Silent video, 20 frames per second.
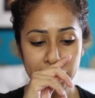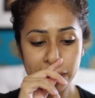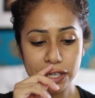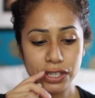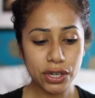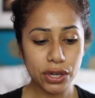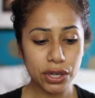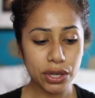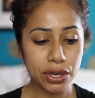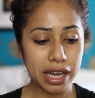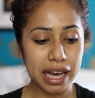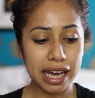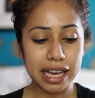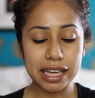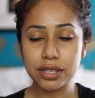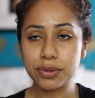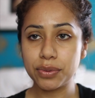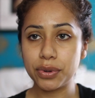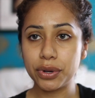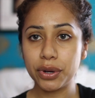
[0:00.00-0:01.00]
I want to show you
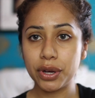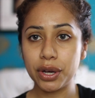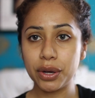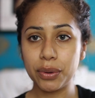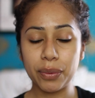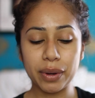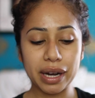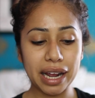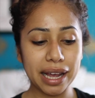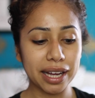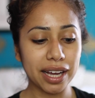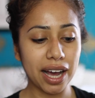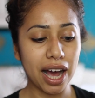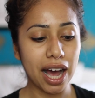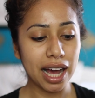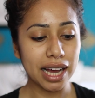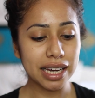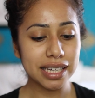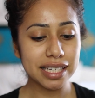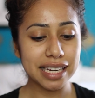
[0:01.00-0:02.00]
guys real quick what I
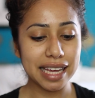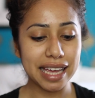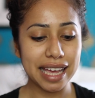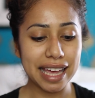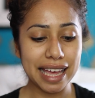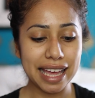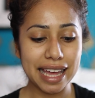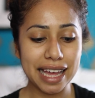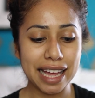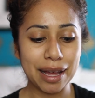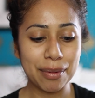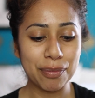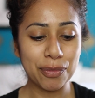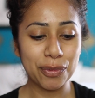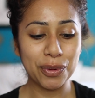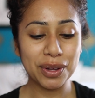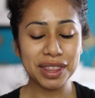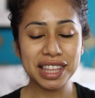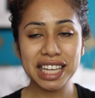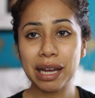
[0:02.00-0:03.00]
got.
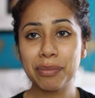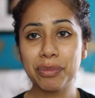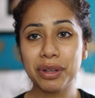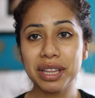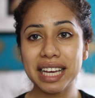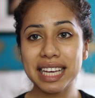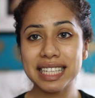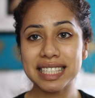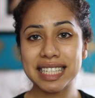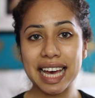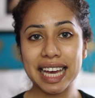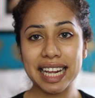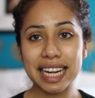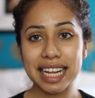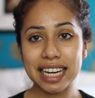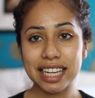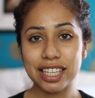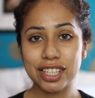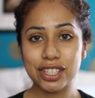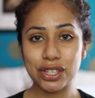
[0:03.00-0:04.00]
One thing I'm really
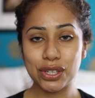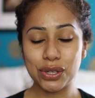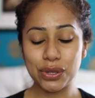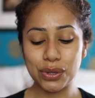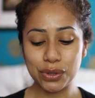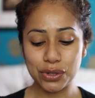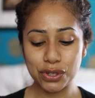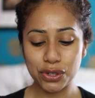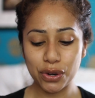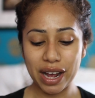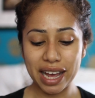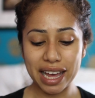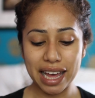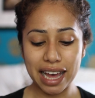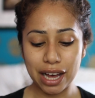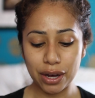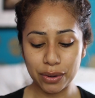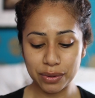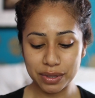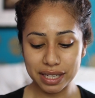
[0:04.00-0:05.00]
excited to try
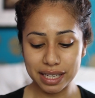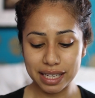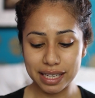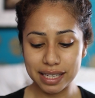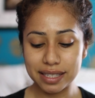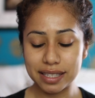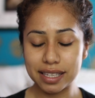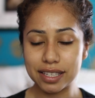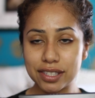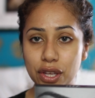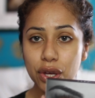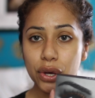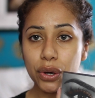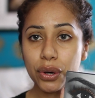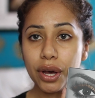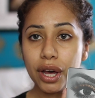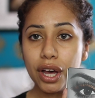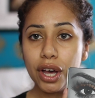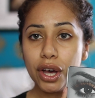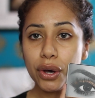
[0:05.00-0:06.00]
out is this
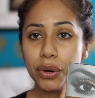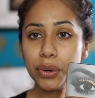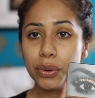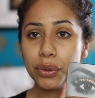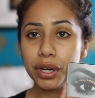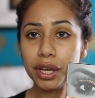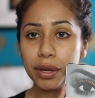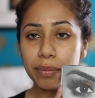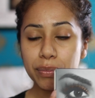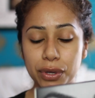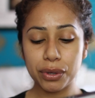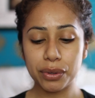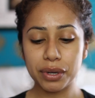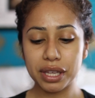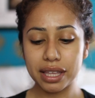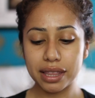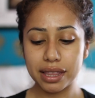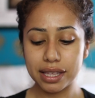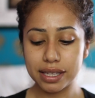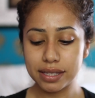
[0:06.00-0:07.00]
Huda
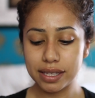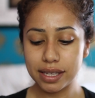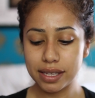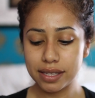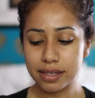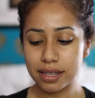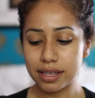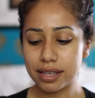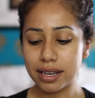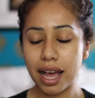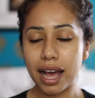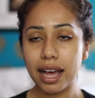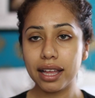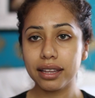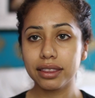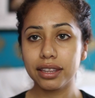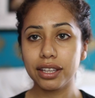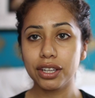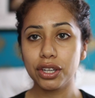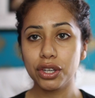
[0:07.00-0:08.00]
Beauty. This is
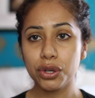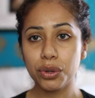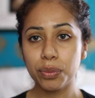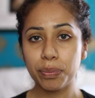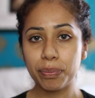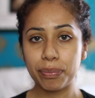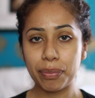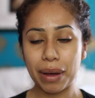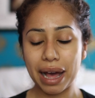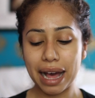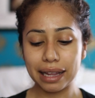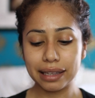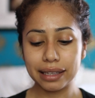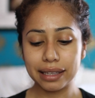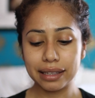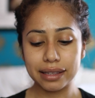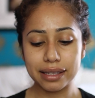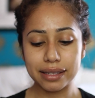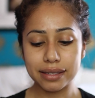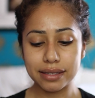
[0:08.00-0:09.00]
not the new
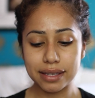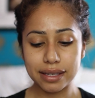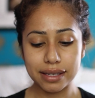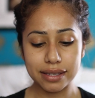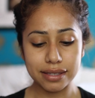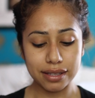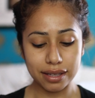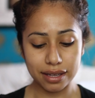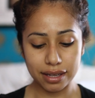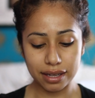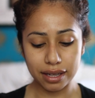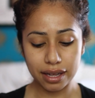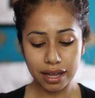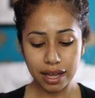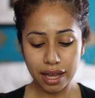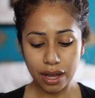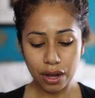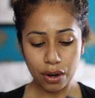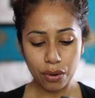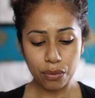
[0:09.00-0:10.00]
palette. This is the
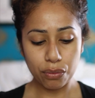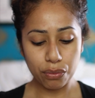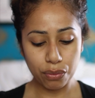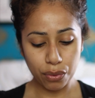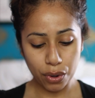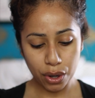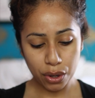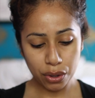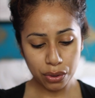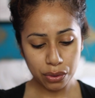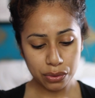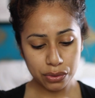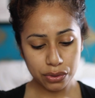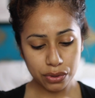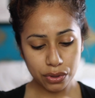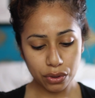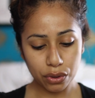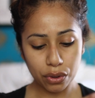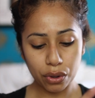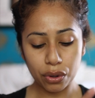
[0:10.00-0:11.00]

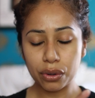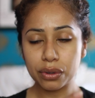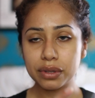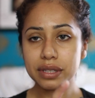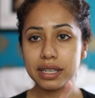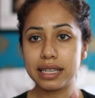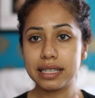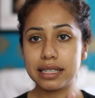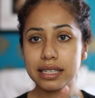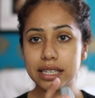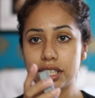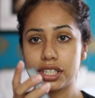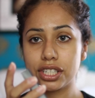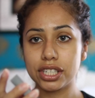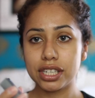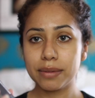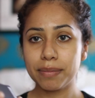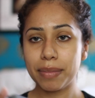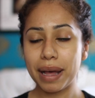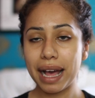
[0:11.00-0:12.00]
Rose Gold
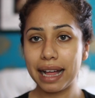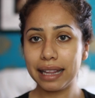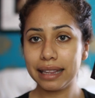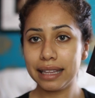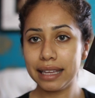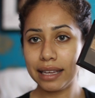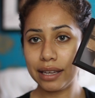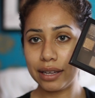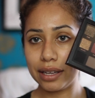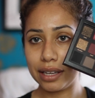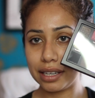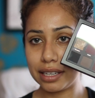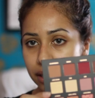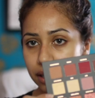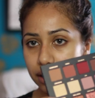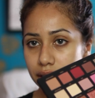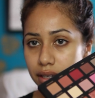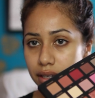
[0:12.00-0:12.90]
Edition palette.